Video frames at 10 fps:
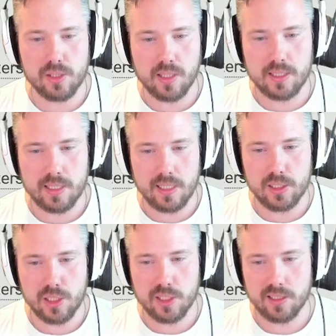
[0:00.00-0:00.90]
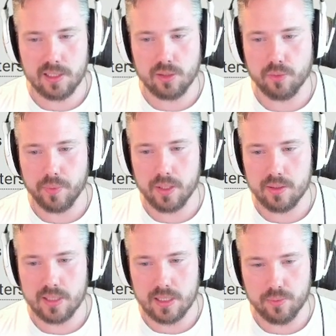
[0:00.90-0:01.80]
against HE shells and torpedoes,
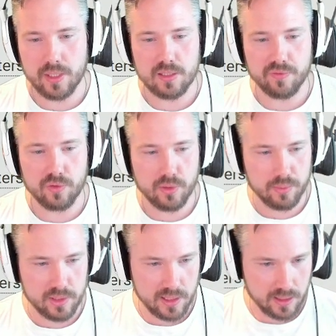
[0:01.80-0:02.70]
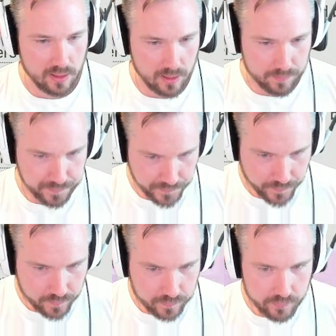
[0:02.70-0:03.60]
as well as a vulnerable citadel.
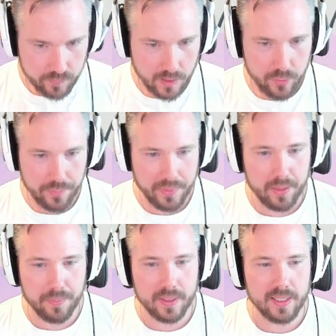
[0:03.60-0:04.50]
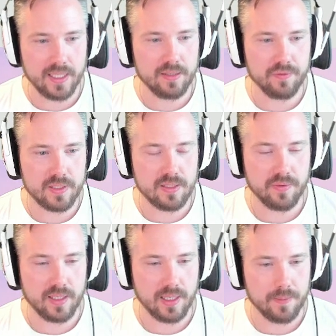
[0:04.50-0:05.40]
Repair party and defensive
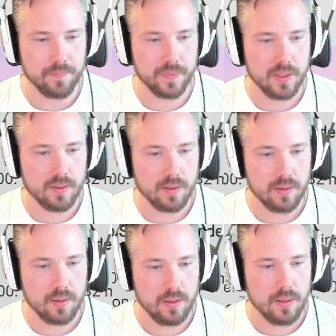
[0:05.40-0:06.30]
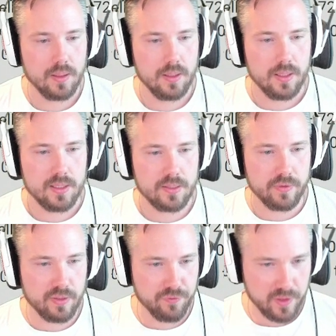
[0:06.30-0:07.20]
AA.
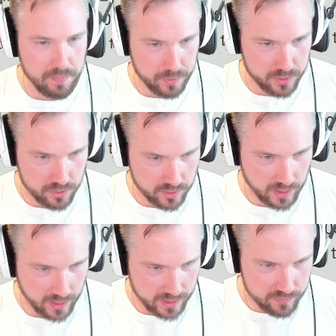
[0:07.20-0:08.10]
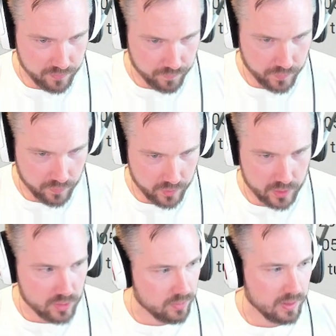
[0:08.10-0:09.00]
75.2k health.
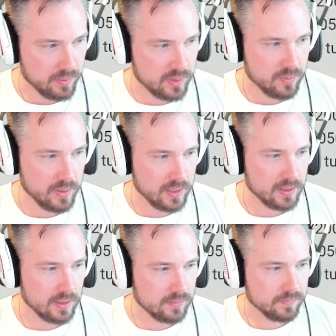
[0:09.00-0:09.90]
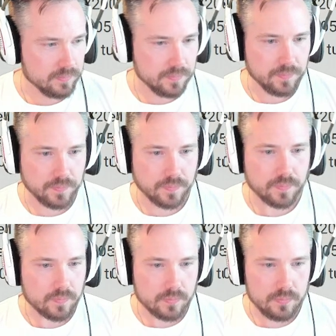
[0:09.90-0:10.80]
32mm plating.
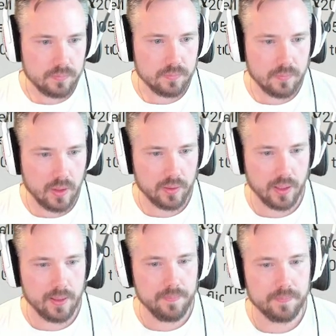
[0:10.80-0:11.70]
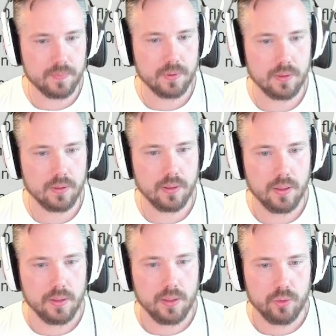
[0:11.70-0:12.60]
Okay.
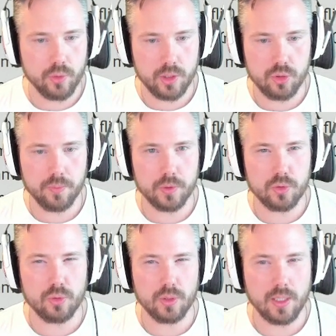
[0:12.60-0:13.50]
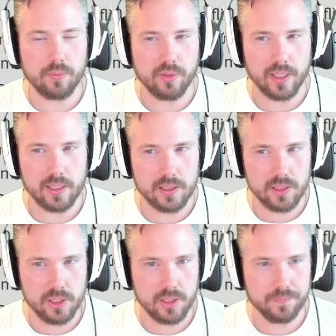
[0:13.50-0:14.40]
22.2k
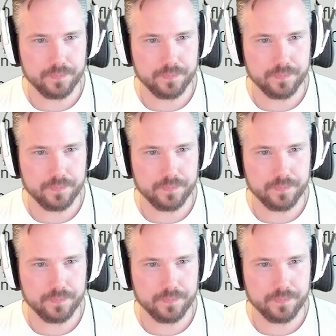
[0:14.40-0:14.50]
range.